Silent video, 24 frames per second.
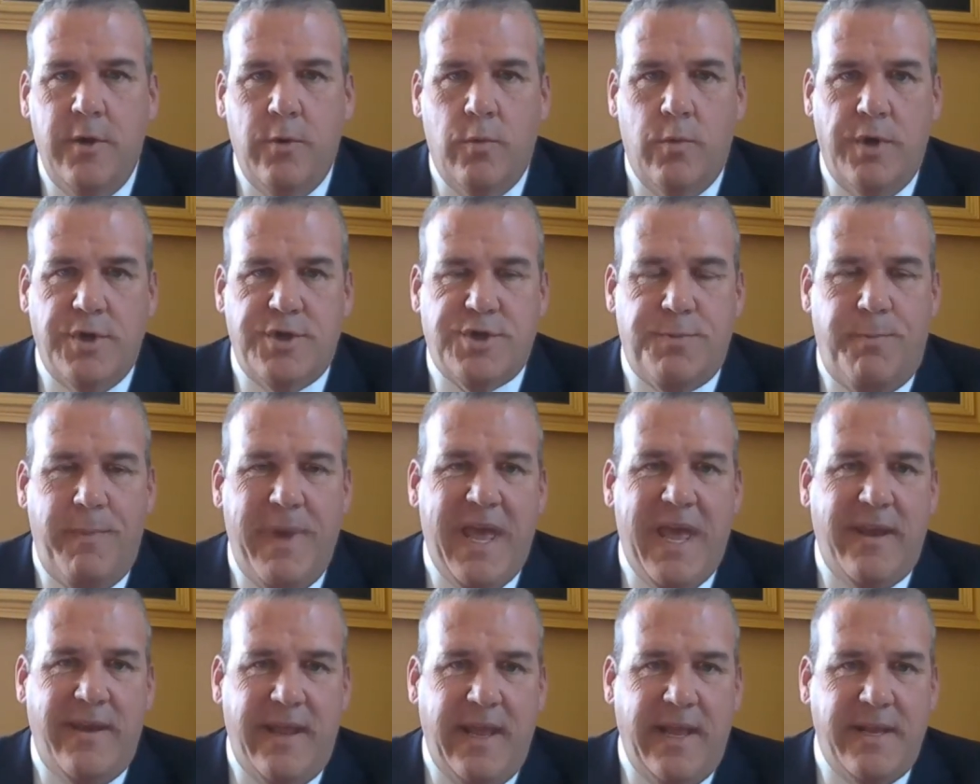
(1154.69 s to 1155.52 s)
which
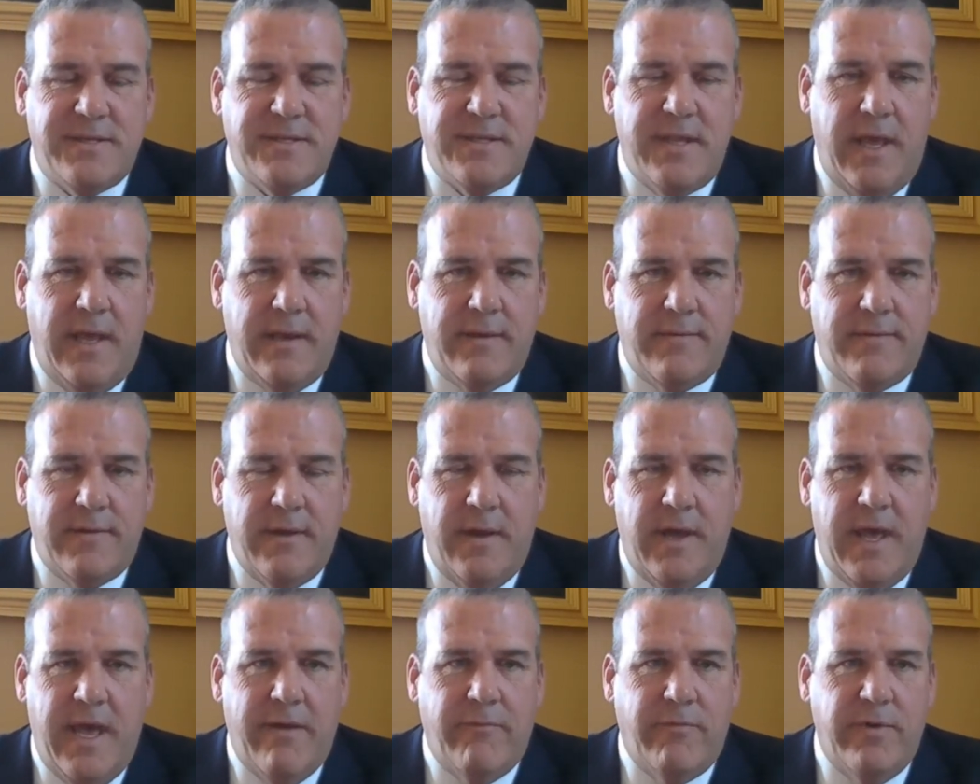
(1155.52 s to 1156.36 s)
mandates that
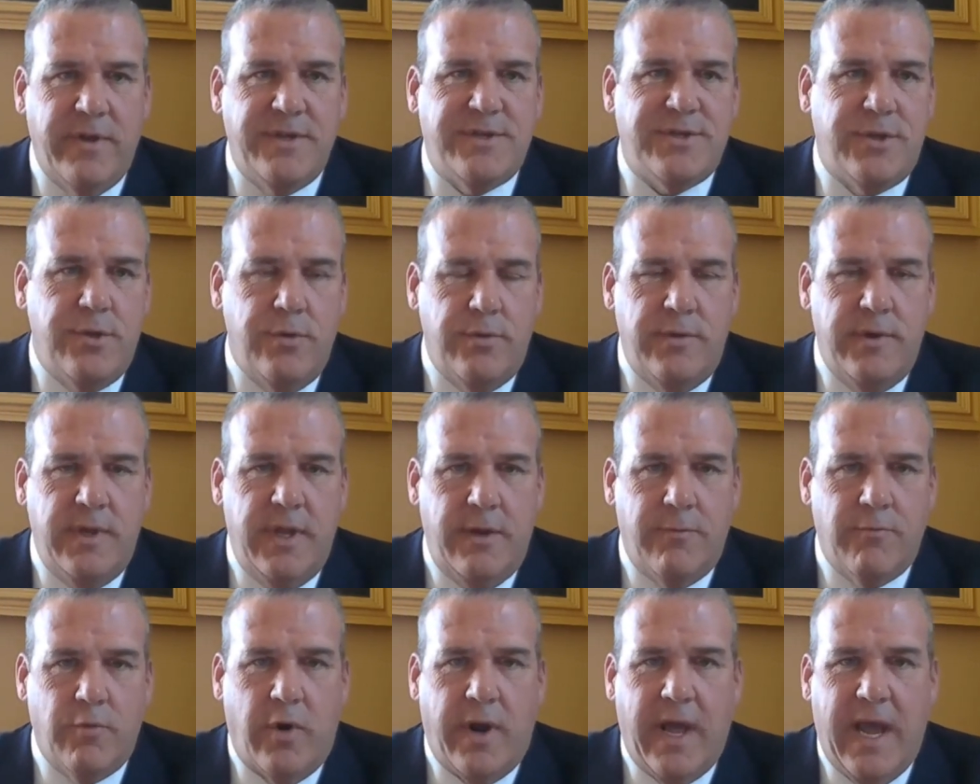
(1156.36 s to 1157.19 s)
every student
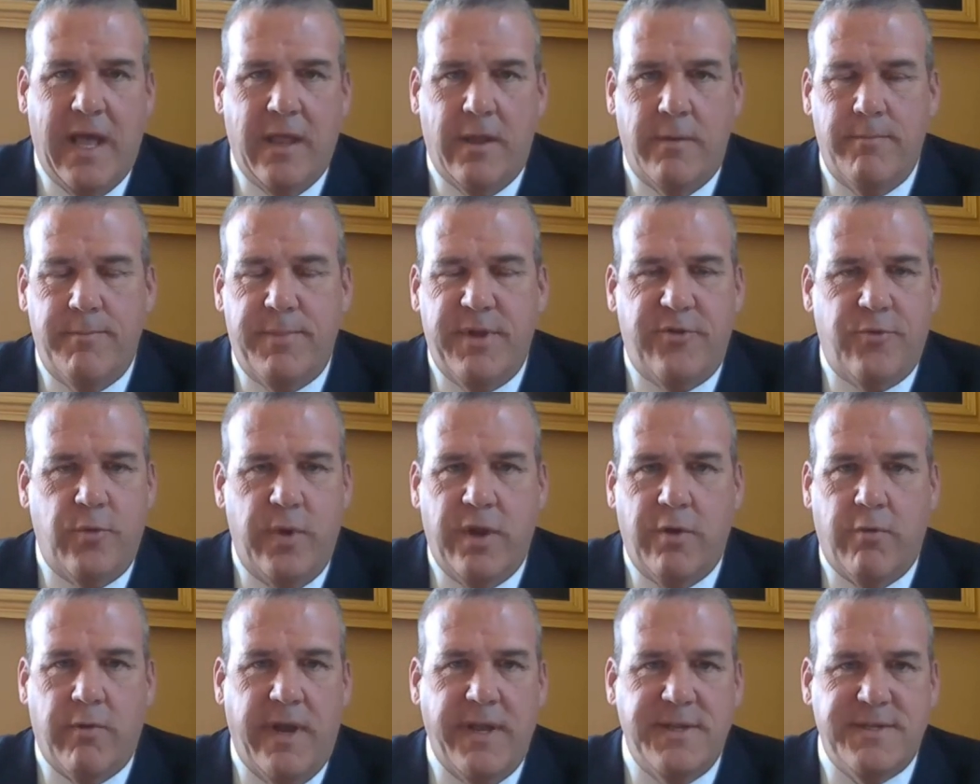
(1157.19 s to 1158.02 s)
in Rhode Island
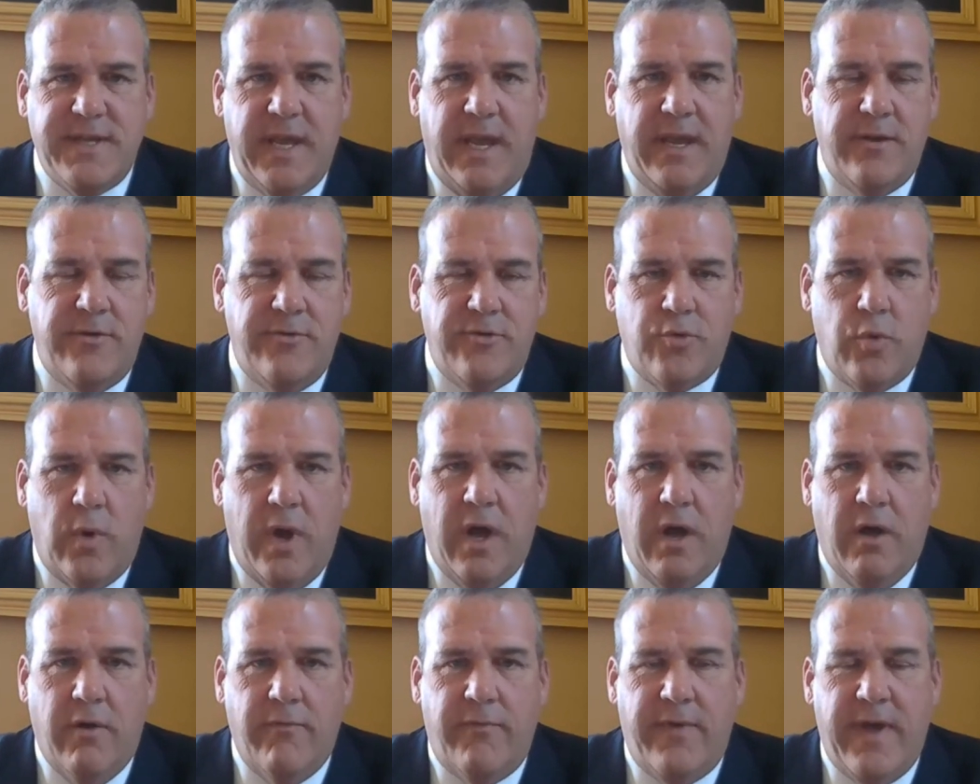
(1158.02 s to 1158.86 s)
between grades 8 and
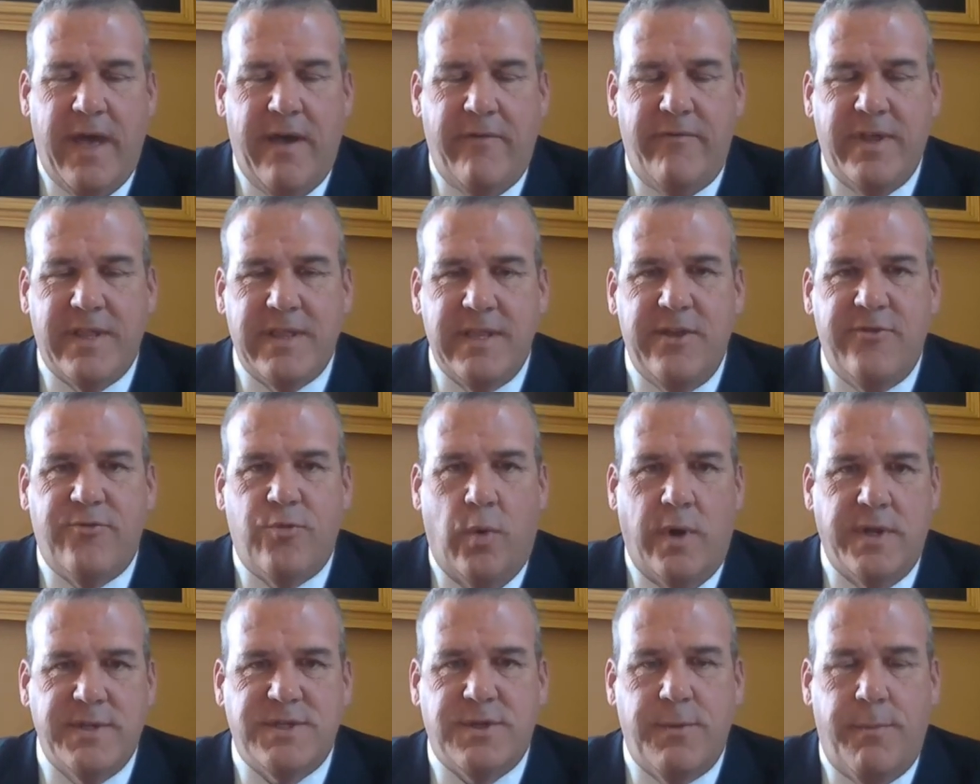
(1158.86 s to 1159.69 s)
12 have at
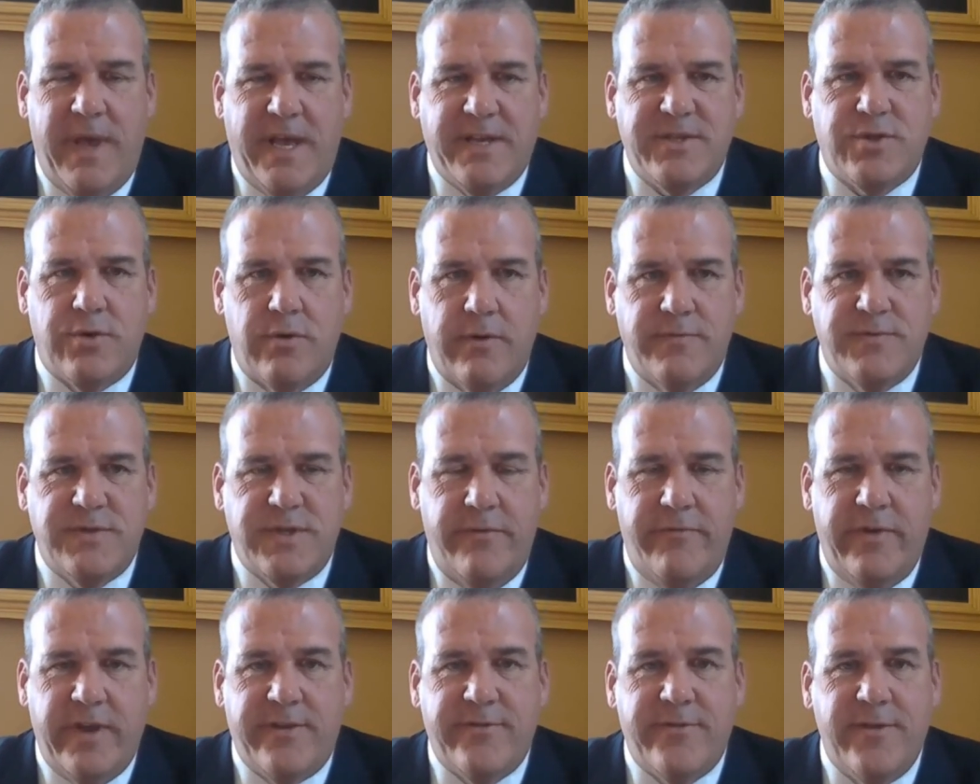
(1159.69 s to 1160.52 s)
least one semester of
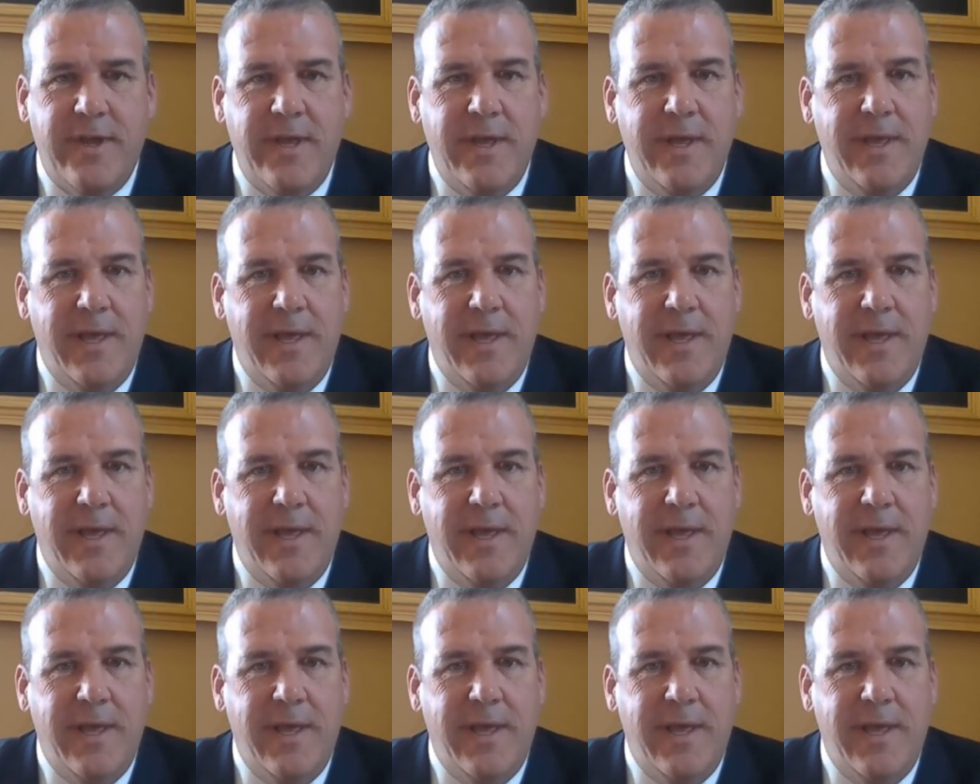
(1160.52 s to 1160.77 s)
civics,